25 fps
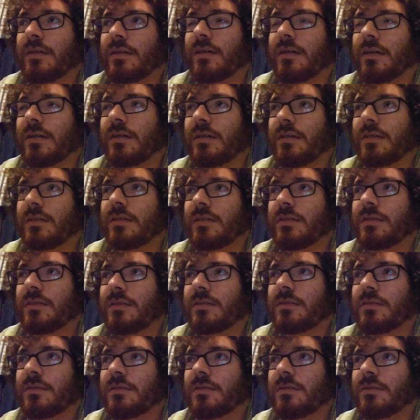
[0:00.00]

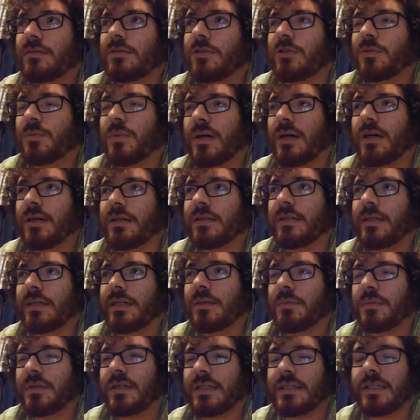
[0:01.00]
uh, Chewbacca
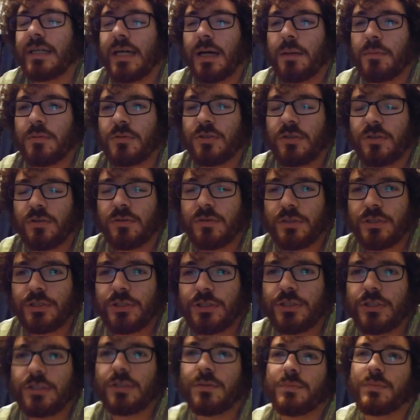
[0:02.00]
had been captured on a
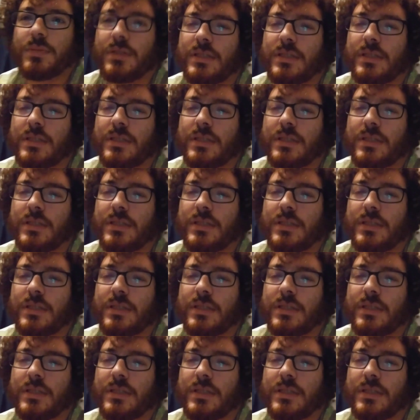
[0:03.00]
ship,